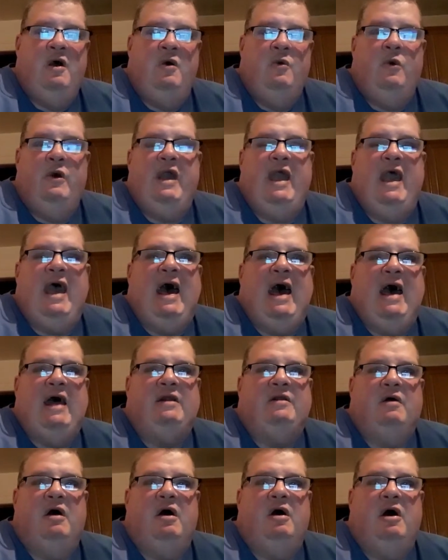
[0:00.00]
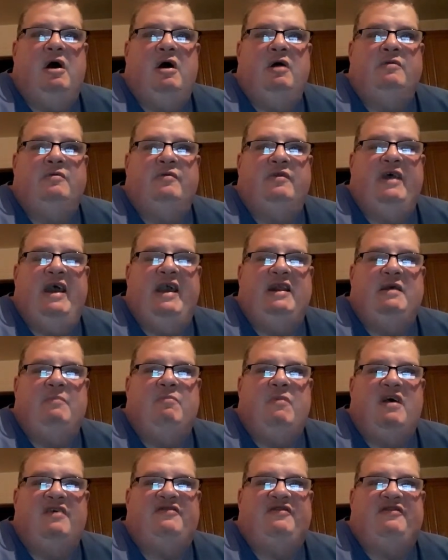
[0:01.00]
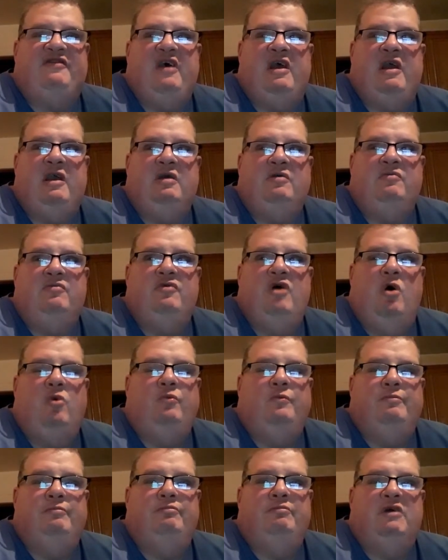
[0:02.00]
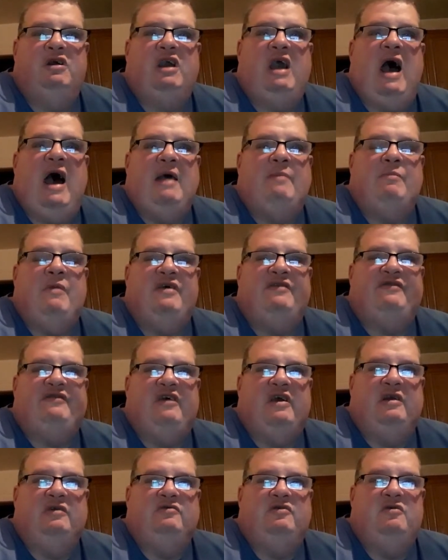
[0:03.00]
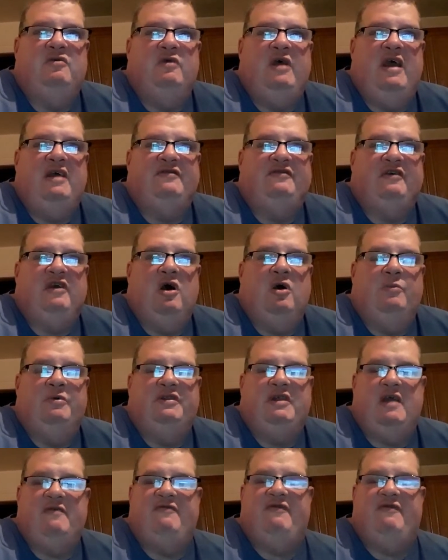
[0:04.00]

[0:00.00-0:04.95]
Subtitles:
We had a lady missing, nope, a guy missing 2 days ago, but they